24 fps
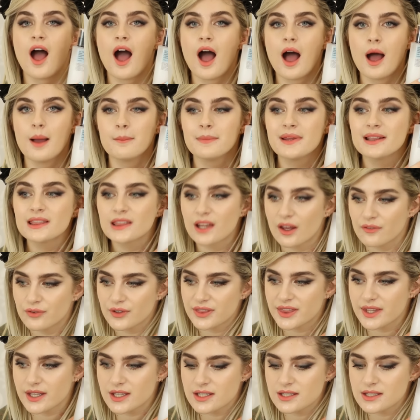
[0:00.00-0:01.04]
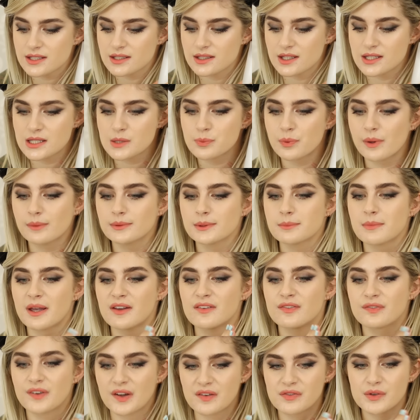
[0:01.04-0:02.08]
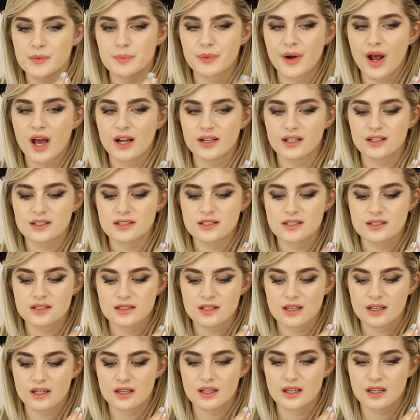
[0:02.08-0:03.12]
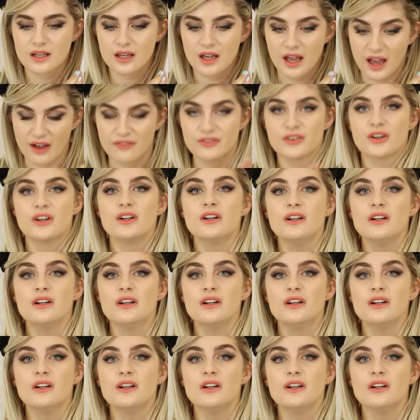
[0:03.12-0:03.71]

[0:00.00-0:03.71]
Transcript: I'm in love with this. This is probably my favorite product ever,